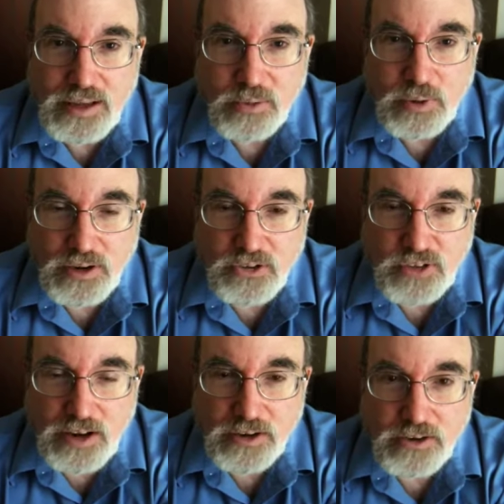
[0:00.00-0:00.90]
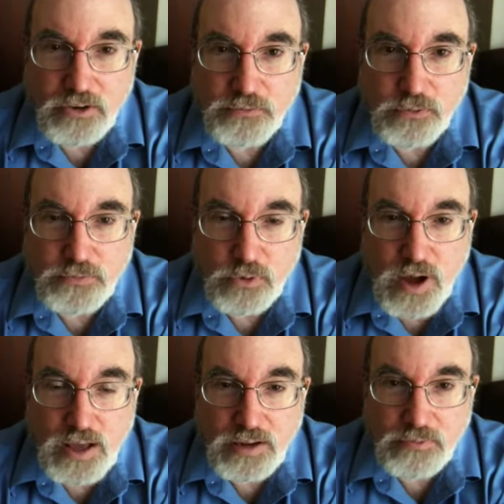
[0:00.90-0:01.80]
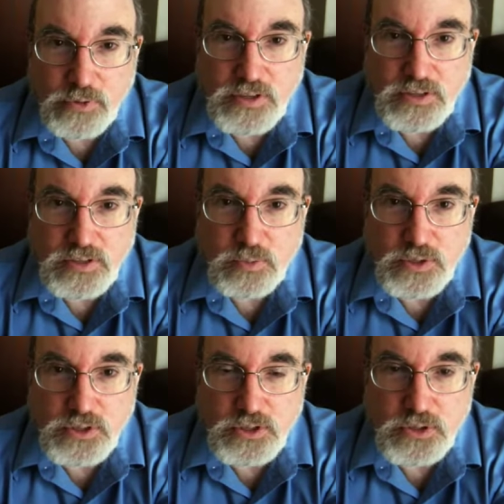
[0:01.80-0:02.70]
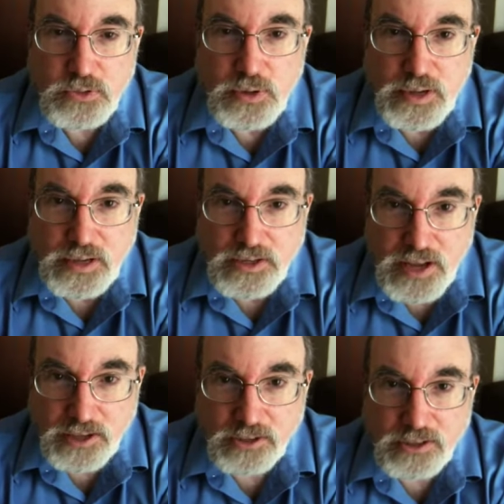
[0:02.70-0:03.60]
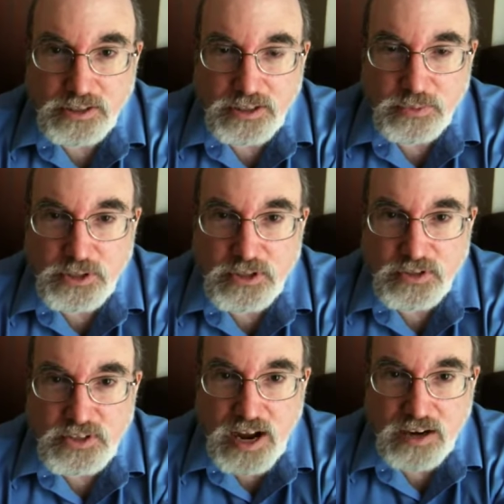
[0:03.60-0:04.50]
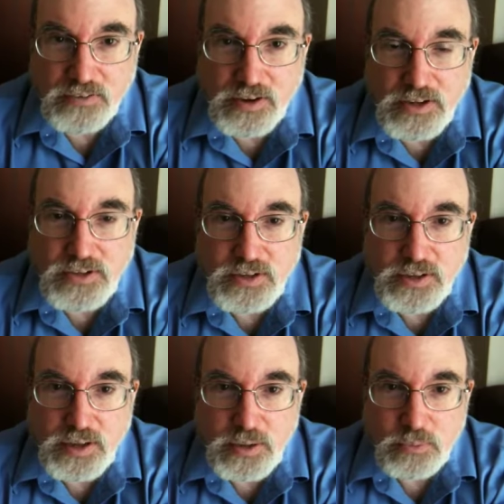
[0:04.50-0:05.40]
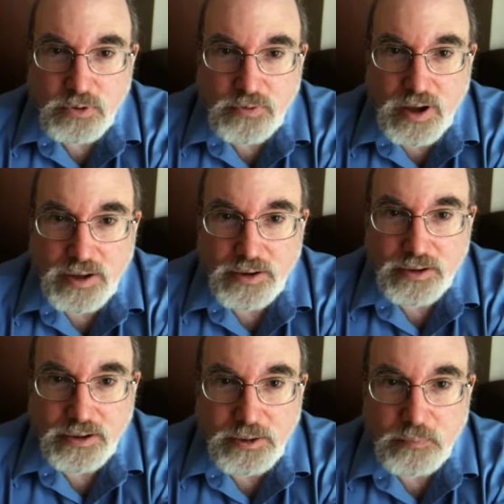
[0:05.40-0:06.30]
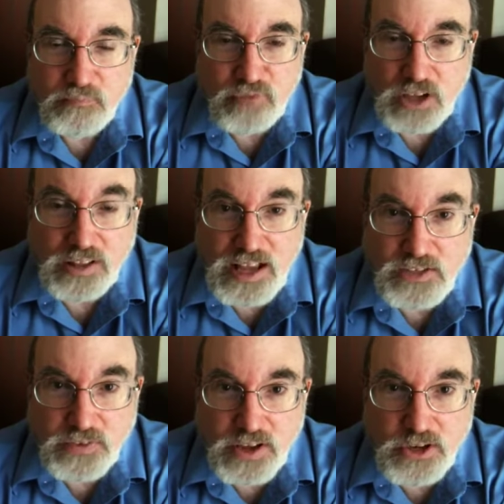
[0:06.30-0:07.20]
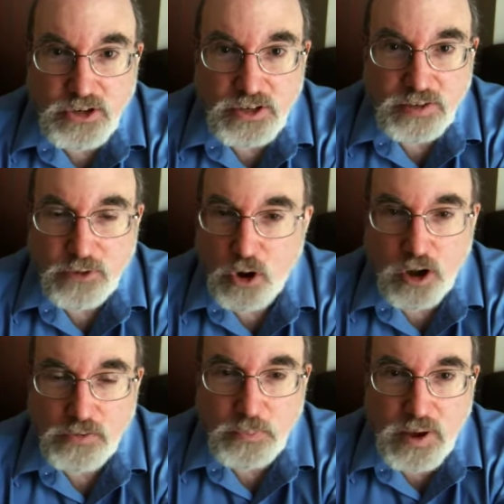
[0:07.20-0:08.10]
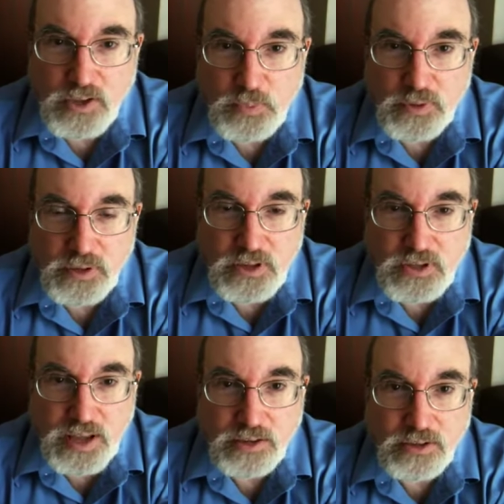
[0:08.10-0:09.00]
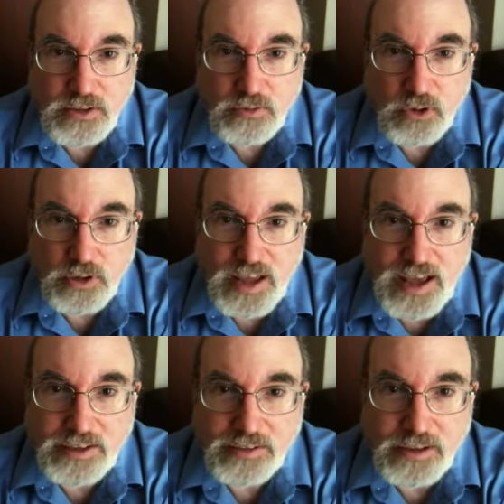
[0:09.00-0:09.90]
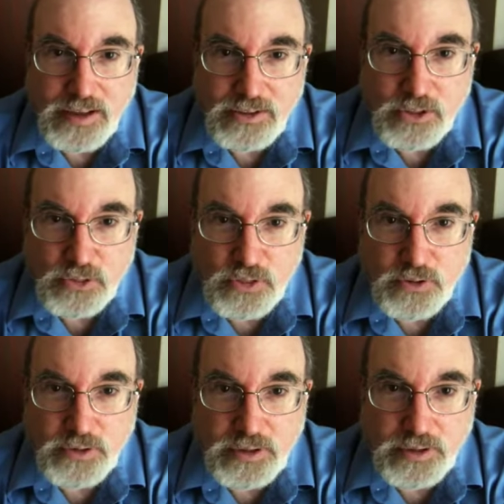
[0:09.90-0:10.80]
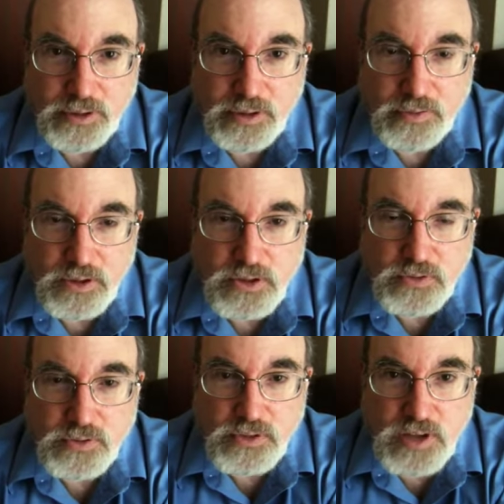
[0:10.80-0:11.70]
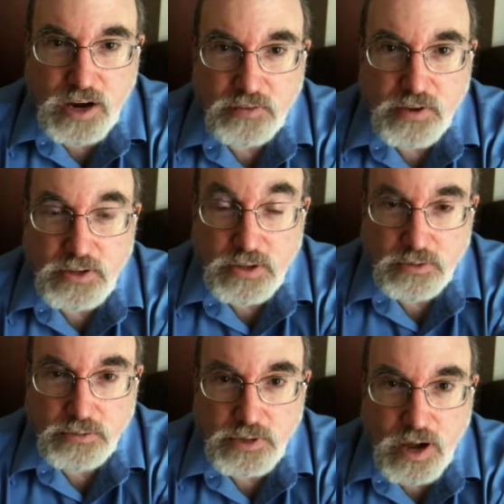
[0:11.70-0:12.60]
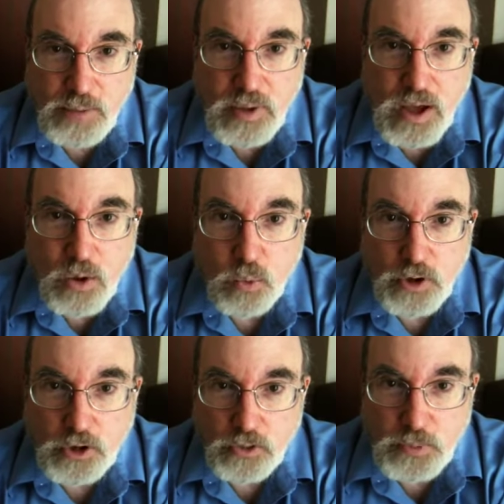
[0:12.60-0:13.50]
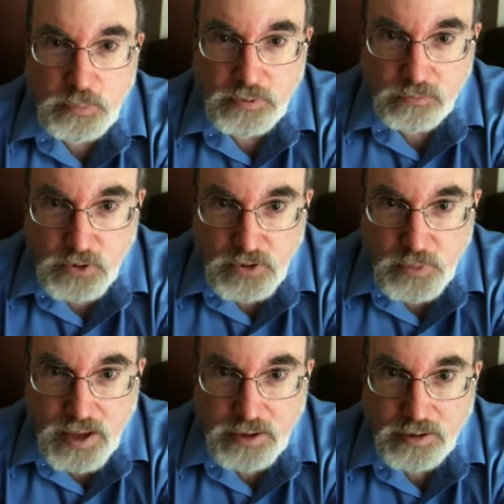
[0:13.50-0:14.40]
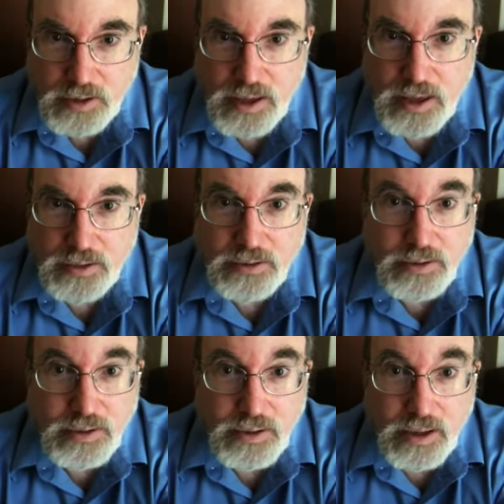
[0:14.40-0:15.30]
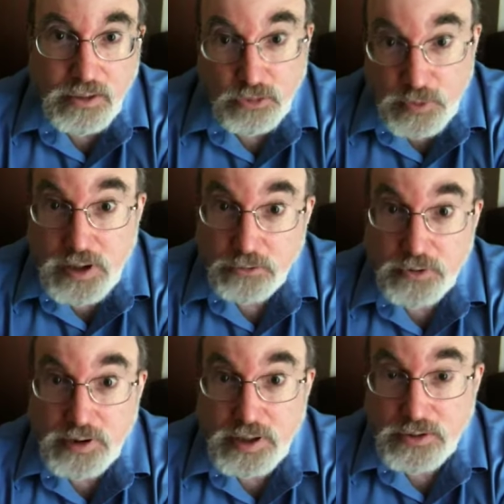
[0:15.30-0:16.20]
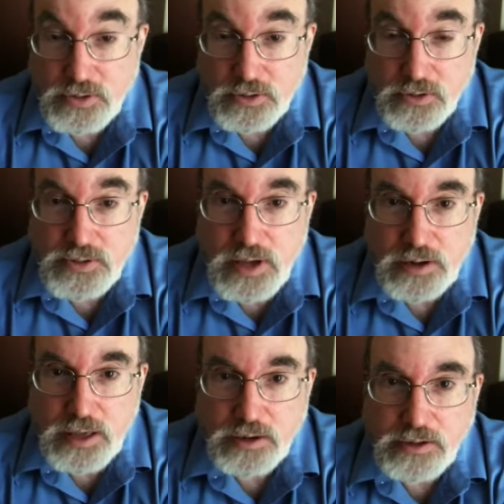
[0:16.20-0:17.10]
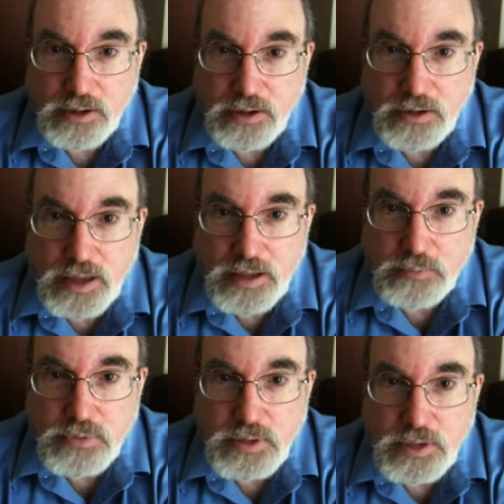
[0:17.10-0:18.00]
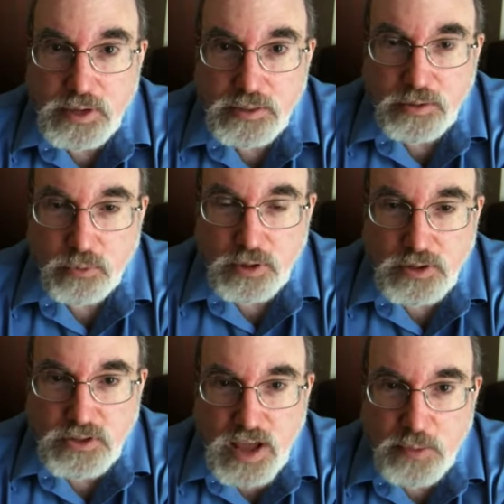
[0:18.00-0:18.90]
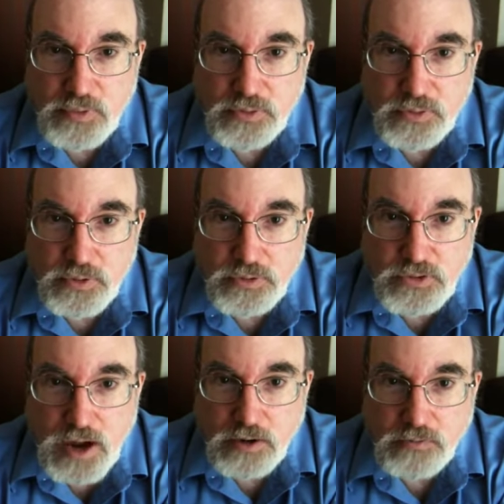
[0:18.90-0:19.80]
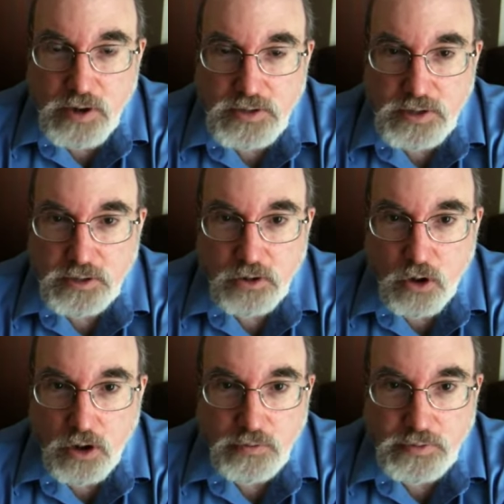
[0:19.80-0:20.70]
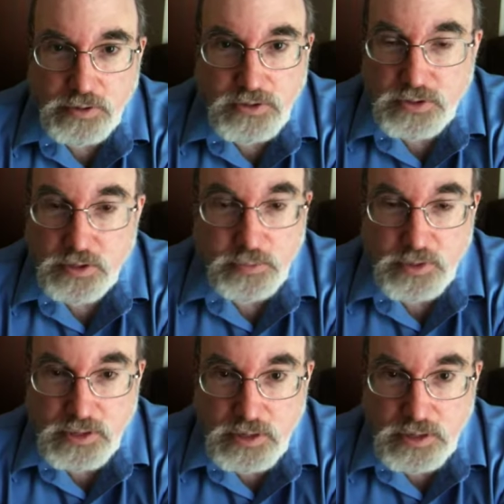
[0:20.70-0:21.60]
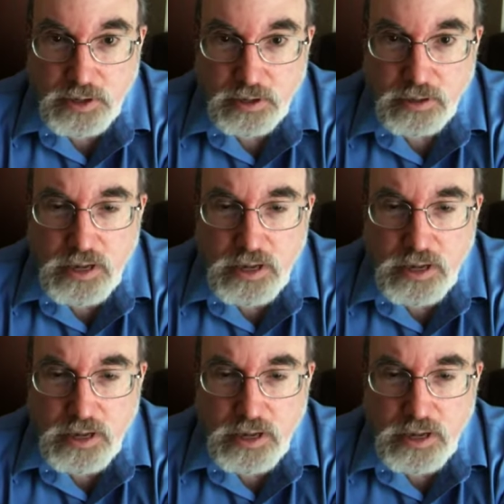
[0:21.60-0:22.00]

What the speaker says: What I decided to do for a variety of reasons was to take a look at the original sacrifice, provide a classification of all of the possibilities, and to look at the theory and the history of the sacrifice through time, what other people have written about it, and 308, as it turns out, annotated games that really examine the sacrifice in all of its intimate detail.